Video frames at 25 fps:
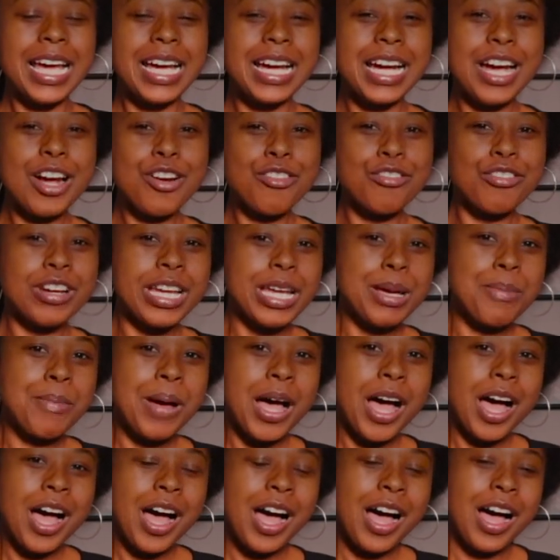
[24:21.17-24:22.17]

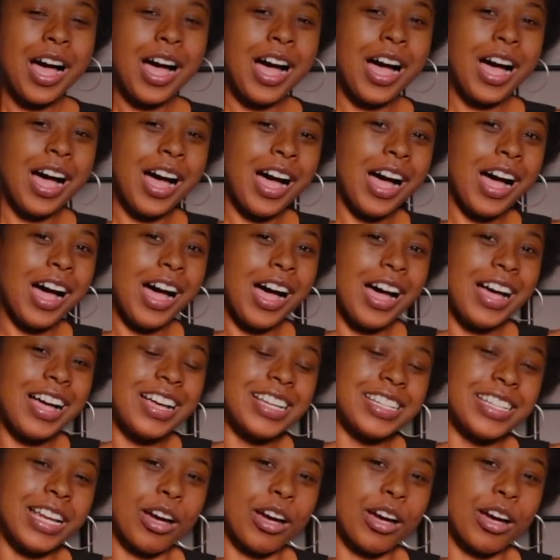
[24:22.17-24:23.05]
Karima.